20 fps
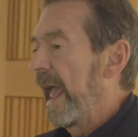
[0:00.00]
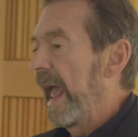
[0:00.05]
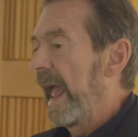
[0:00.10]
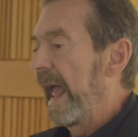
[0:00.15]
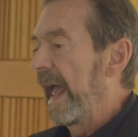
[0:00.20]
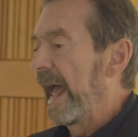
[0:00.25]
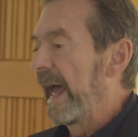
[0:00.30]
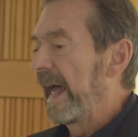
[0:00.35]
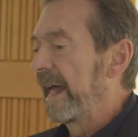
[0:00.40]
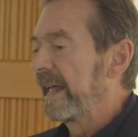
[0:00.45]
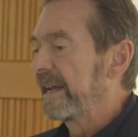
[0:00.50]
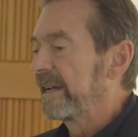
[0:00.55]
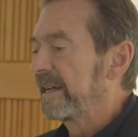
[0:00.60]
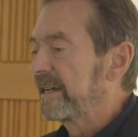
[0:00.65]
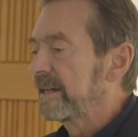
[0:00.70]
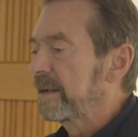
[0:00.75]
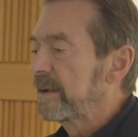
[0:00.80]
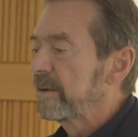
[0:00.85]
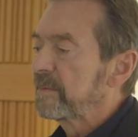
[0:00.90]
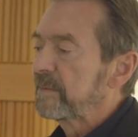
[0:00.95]

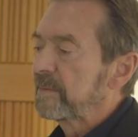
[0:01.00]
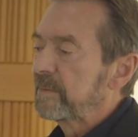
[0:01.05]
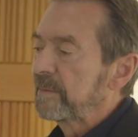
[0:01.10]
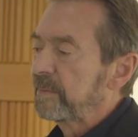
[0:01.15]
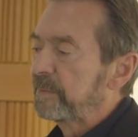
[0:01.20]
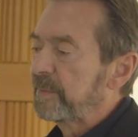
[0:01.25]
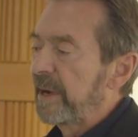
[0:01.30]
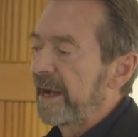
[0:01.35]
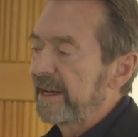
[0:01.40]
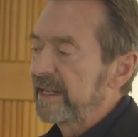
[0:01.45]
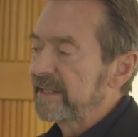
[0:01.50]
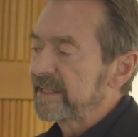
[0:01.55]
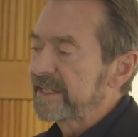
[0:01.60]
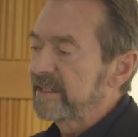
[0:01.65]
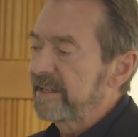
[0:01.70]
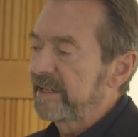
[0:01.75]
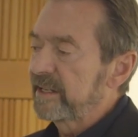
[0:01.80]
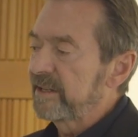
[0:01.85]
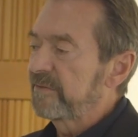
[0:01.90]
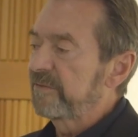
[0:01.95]
And, but
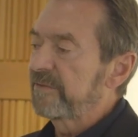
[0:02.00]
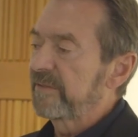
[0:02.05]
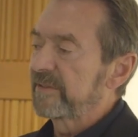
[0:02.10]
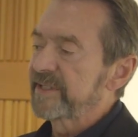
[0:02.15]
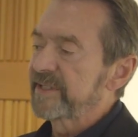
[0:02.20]
instead of